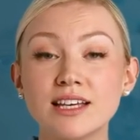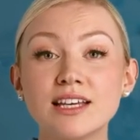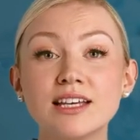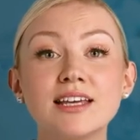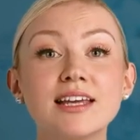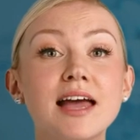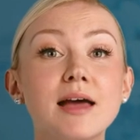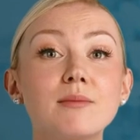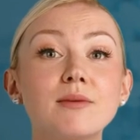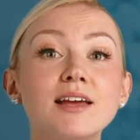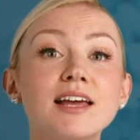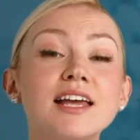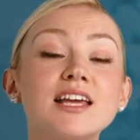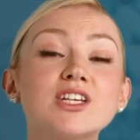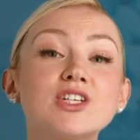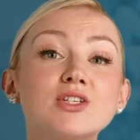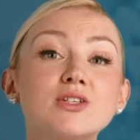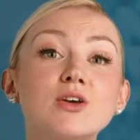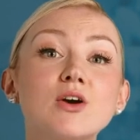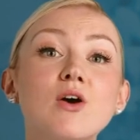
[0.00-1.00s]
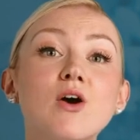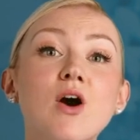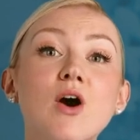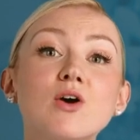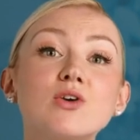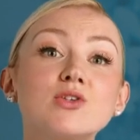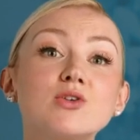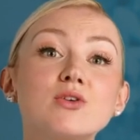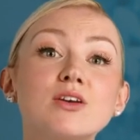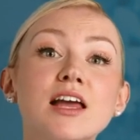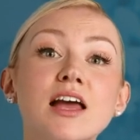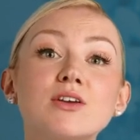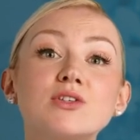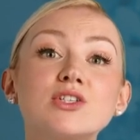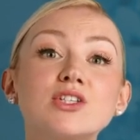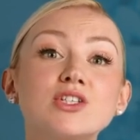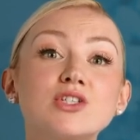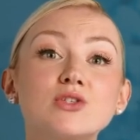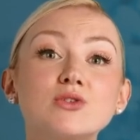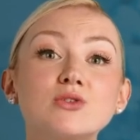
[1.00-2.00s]
The application also allows
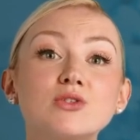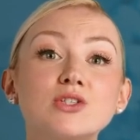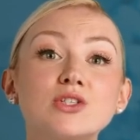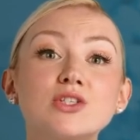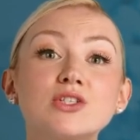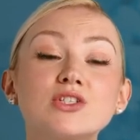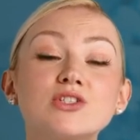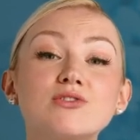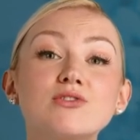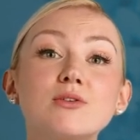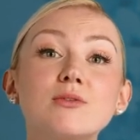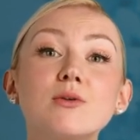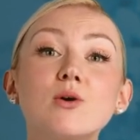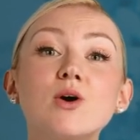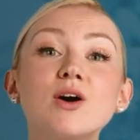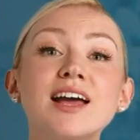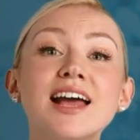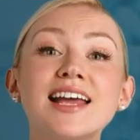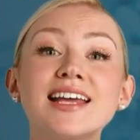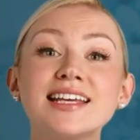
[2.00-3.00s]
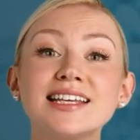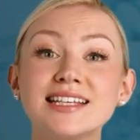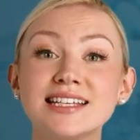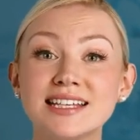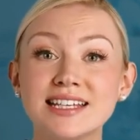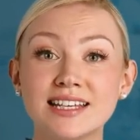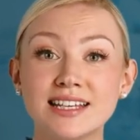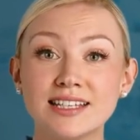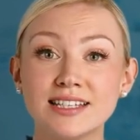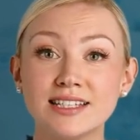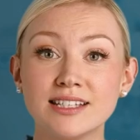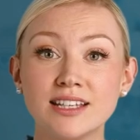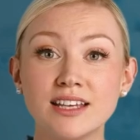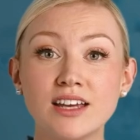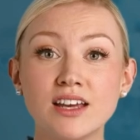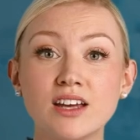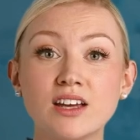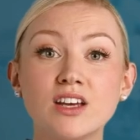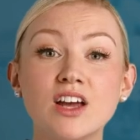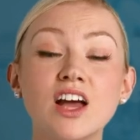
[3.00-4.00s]
the user to report an incident,
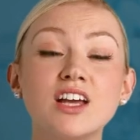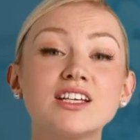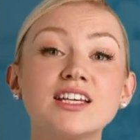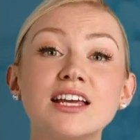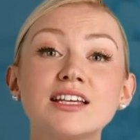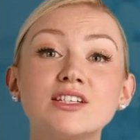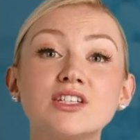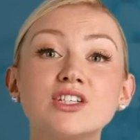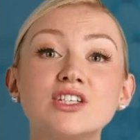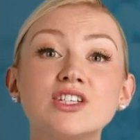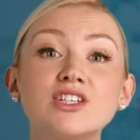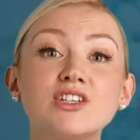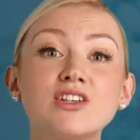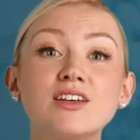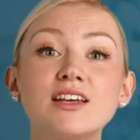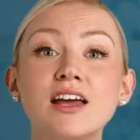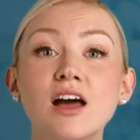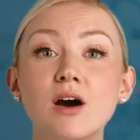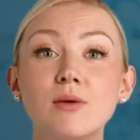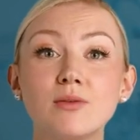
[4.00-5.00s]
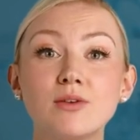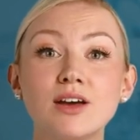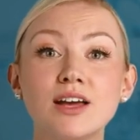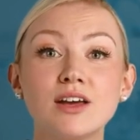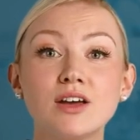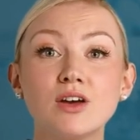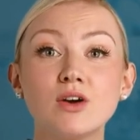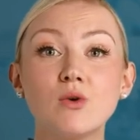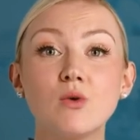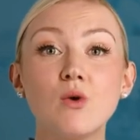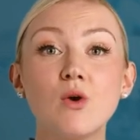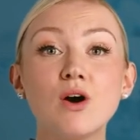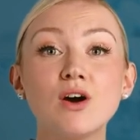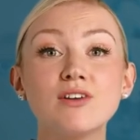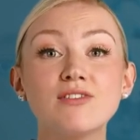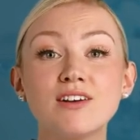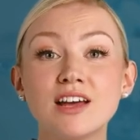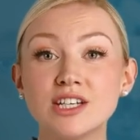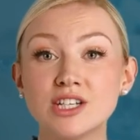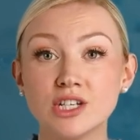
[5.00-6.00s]
contact a security operator, or
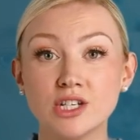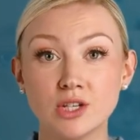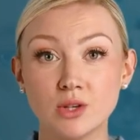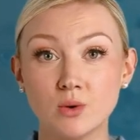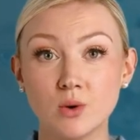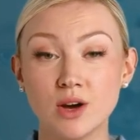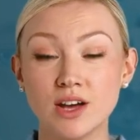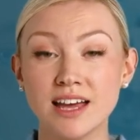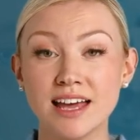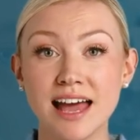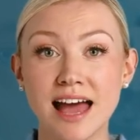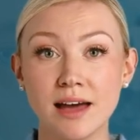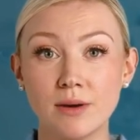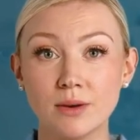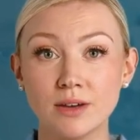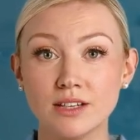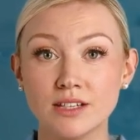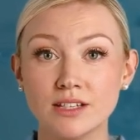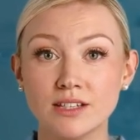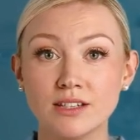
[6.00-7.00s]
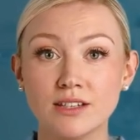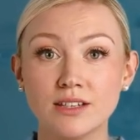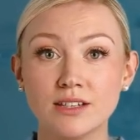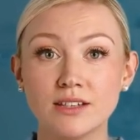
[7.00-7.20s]
register working hours.